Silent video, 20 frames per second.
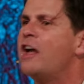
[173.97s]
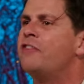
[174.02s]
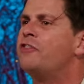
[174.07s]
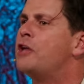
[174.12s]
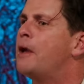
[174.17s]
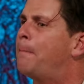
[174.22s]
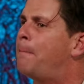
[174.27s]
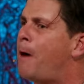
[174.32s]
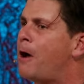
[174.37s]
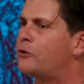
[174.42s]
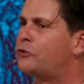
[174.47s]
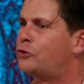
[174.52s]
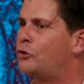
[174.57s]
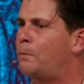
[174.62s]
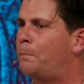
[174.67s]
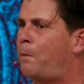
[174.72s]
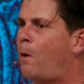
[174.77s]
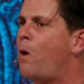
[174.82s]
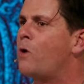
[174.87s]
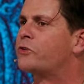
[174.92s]
The Apostle
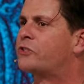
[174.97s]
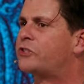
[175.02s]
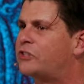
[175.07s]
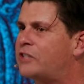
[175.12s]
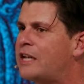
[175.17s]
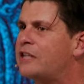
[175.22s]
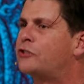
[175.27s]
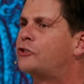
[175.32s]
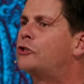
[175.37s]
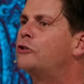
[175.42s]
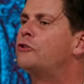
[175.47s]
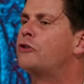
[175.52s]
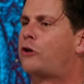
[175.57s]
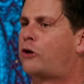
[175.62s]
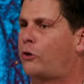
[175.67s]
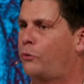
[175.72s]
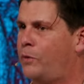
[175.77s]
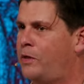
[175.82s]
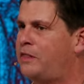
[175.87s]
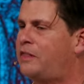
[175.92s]
Paul said to the
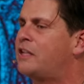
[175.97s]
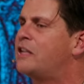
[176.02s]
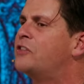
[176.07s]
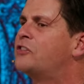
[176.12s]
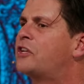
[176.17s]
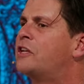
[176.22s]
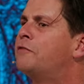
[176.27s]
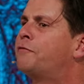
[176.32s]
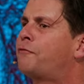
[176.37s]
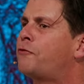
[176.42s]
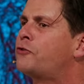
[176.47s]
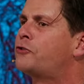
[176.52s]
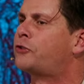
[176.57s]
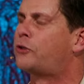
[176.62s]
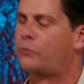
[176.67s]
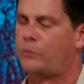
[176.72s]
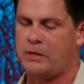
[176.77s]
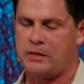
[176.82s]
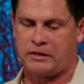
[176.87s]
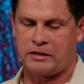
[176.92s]
Corinthians in 1
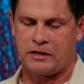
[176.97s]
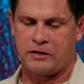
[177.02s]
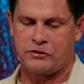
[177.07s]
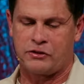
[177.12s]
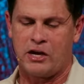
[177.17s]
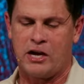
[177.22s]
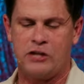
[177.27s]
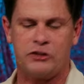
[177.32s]
Corinthians